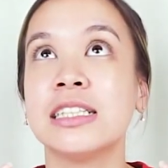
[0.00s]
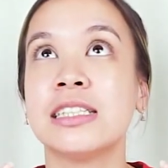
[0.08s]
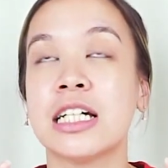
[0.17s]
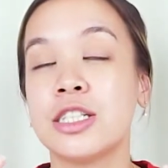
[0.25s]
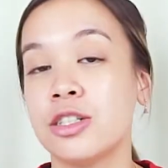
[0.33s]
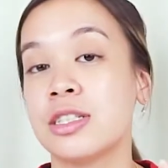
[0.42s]

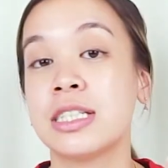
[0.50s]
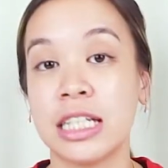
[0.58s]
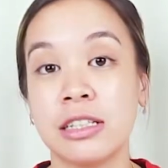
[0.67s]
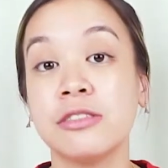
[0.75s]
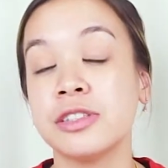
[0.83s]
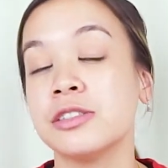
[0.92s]
does your
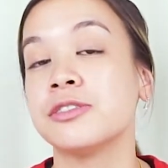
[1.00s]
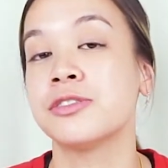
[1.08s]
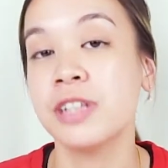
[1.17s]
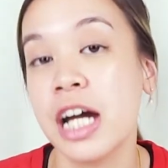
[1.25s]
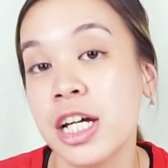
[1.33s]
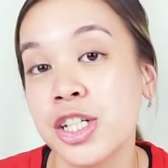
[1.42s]
skin feel
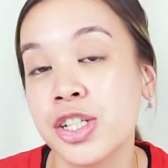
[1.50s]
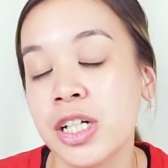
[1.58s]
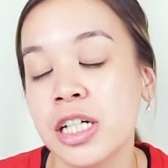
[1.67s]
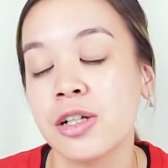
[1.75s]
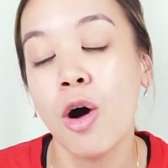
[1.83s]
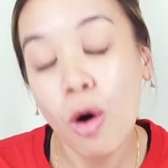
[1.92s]
fresh,
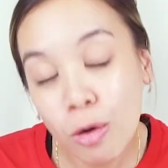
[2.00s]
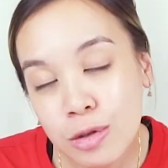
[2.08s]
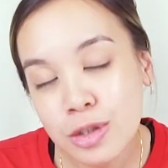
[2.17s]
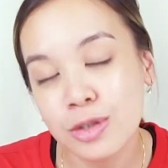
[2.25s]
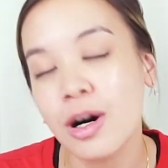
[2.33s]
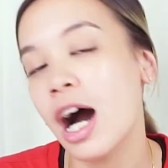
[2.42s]
it
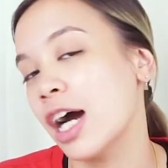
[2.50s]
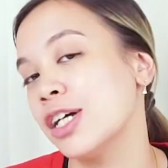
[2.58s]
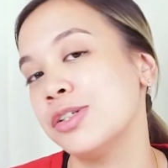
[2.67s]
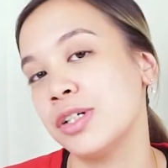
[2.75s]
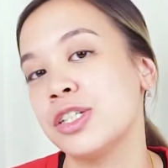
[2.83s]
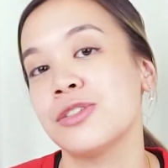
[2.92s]
also
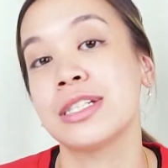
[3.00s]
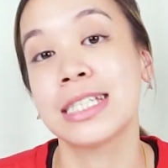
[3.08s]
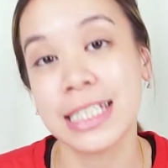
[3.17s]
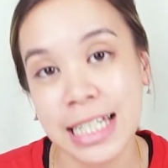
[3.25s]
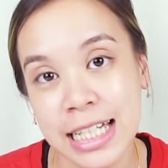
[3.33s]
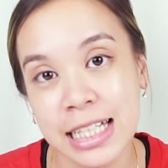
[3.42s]
hydrates your
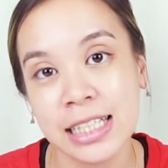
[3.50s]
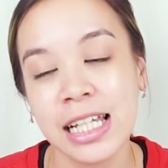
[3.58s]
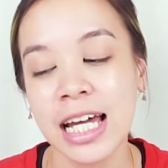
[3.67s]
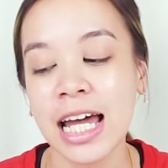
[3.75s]
skin.